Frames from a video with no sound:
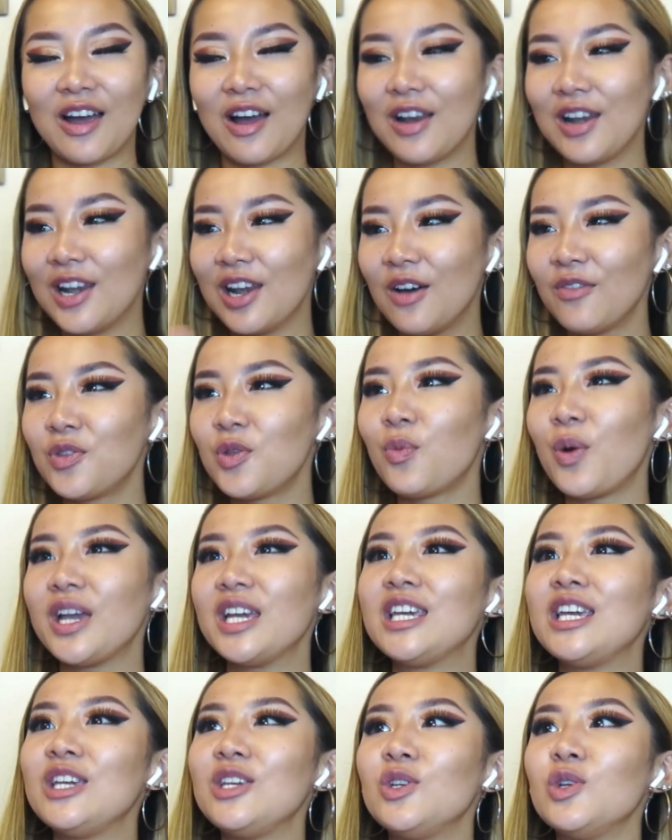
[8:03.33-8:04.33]
Like, I love the
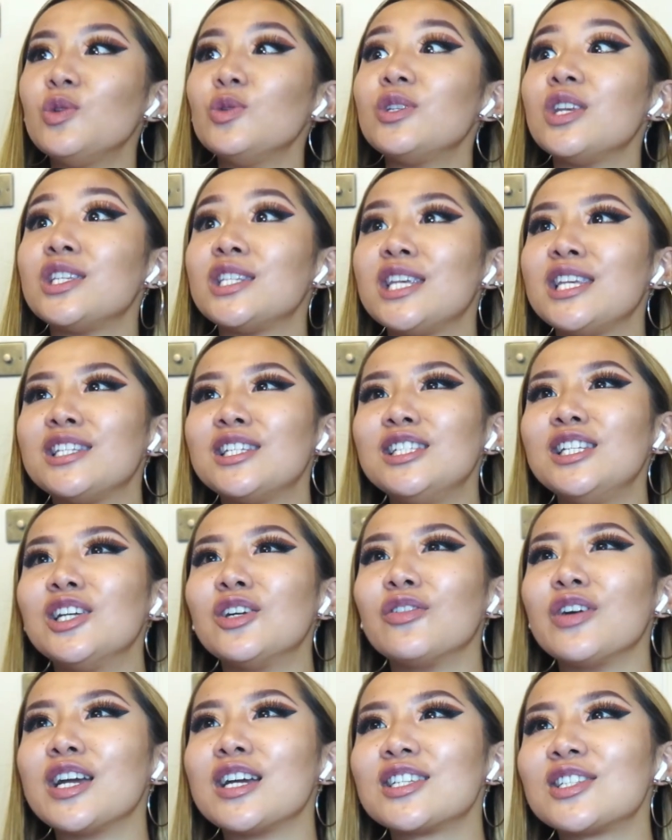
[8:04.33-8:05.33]
way he uses his
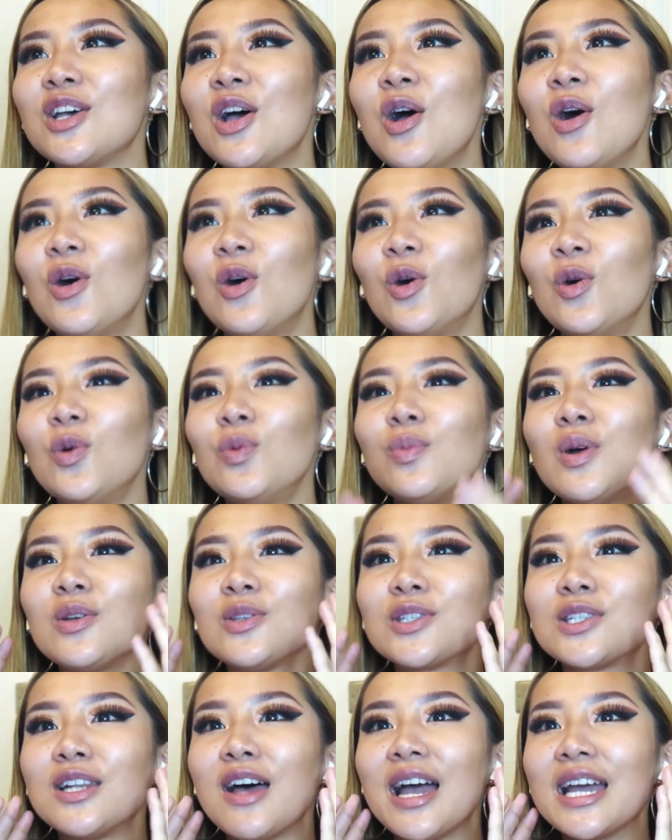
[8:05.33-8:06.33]
lyrics,
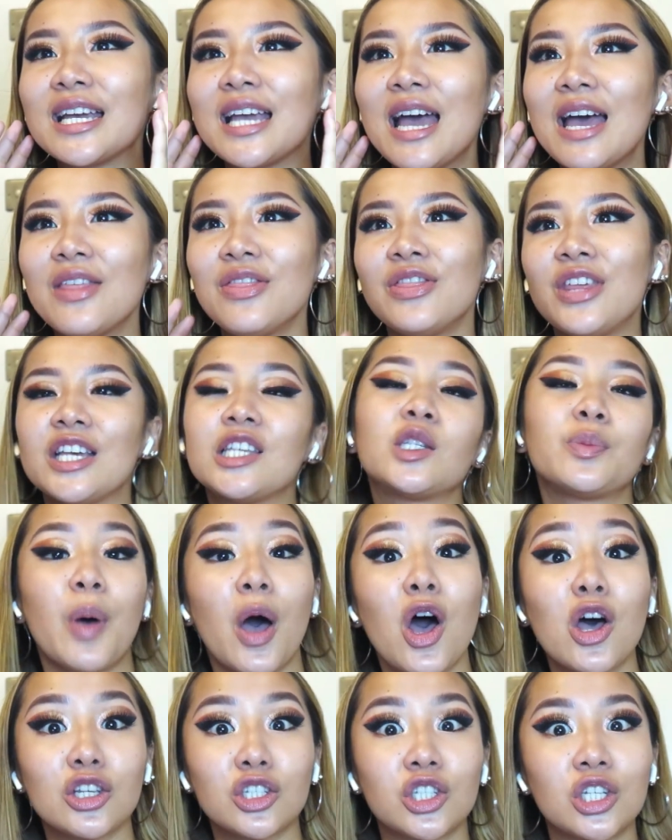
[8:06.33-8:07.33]
almost like this
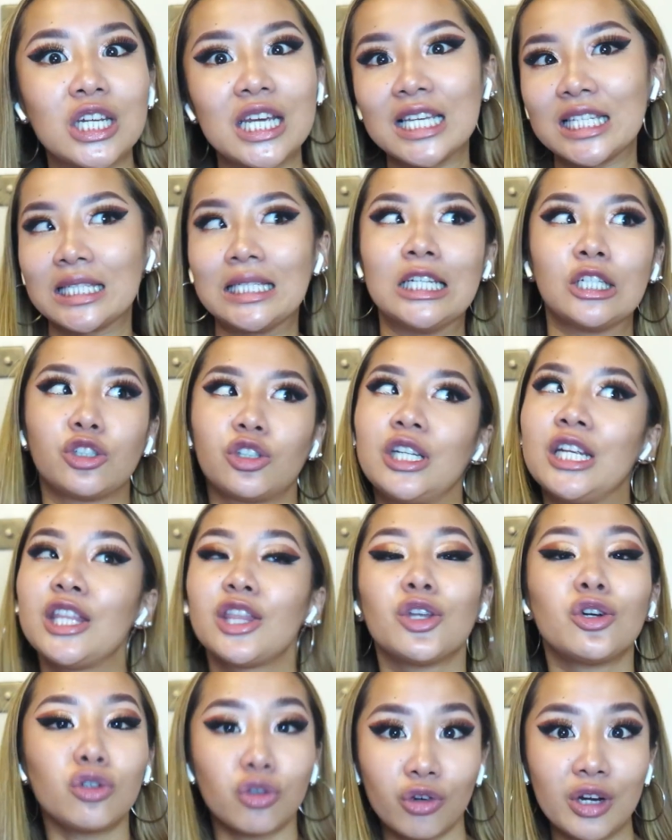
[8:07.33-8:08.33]
person is
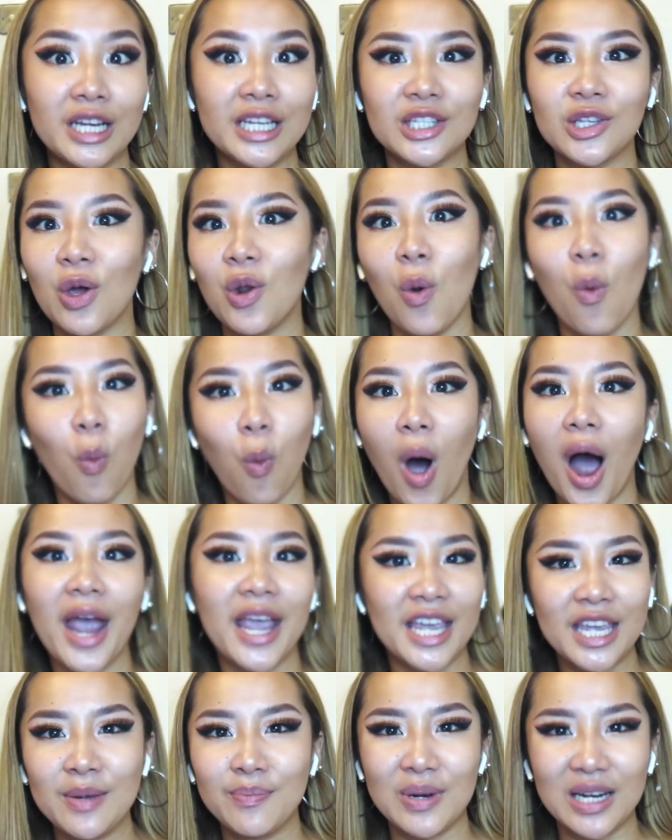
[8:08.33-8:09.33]
literally the reason
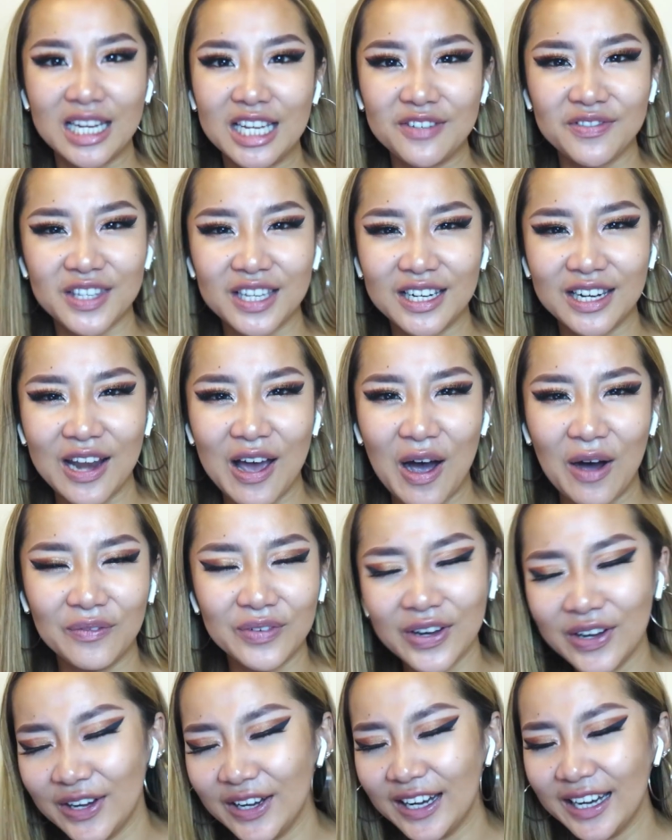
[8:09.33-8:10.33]
why he believes in
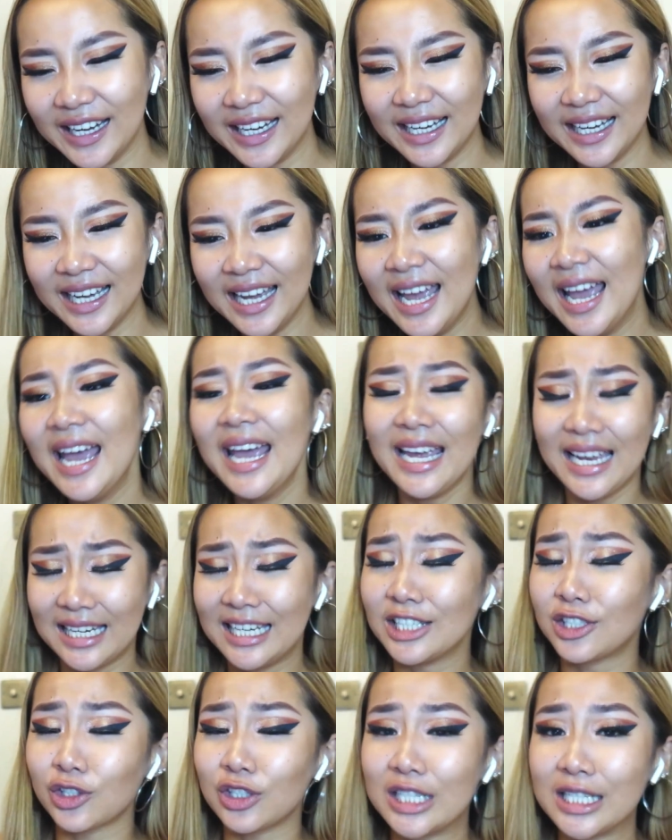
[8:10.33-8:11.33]
love.
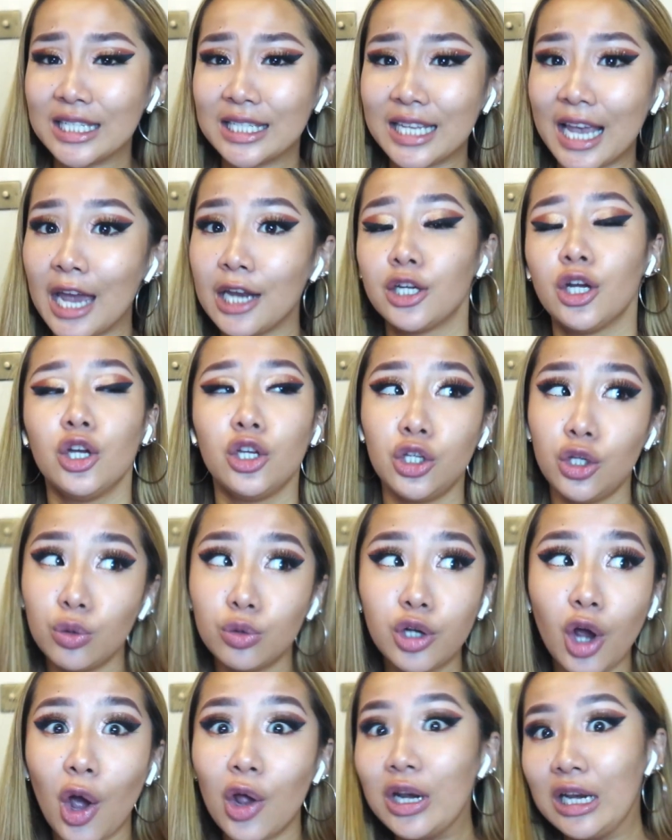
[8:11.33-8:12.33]
He literally said,
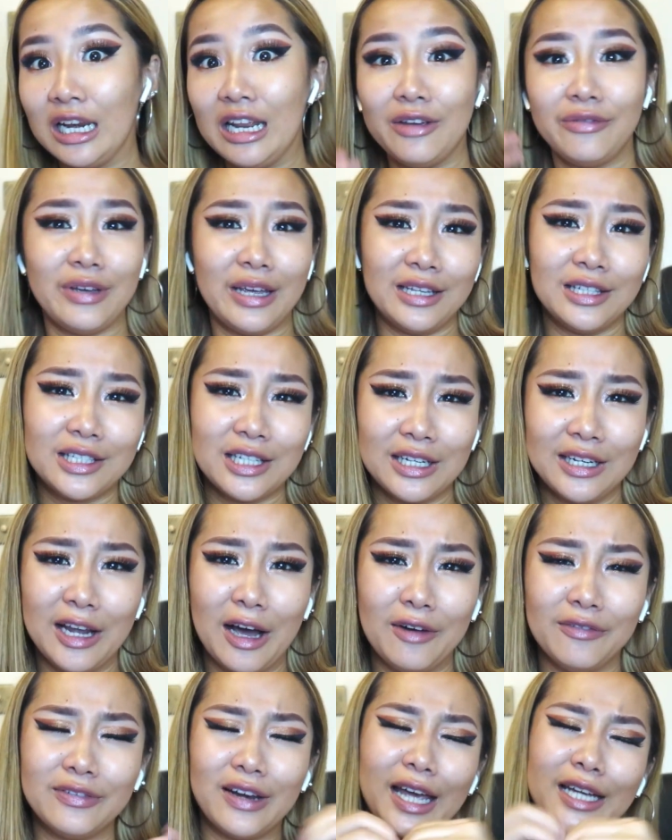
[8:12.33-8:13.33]
you turn live into
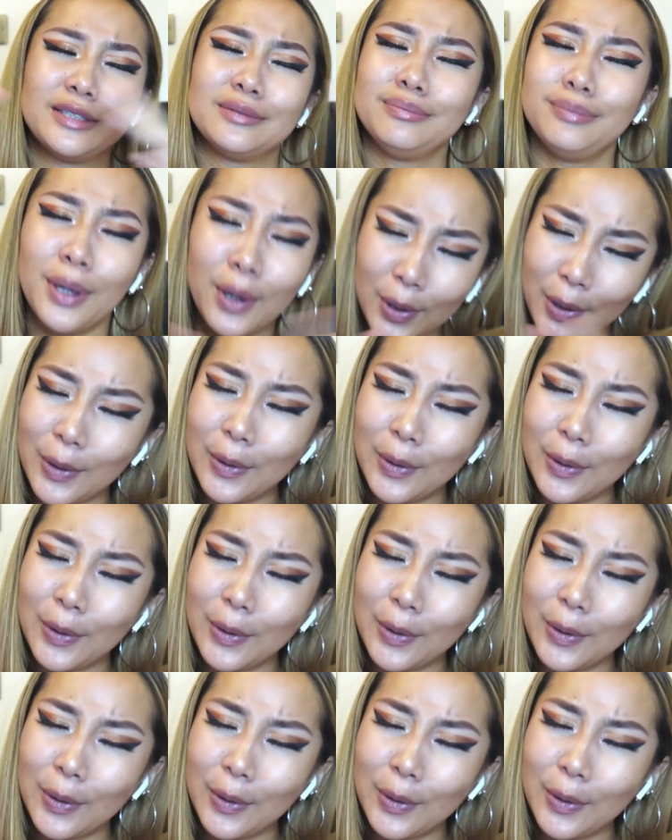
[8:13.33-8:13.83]
love, like.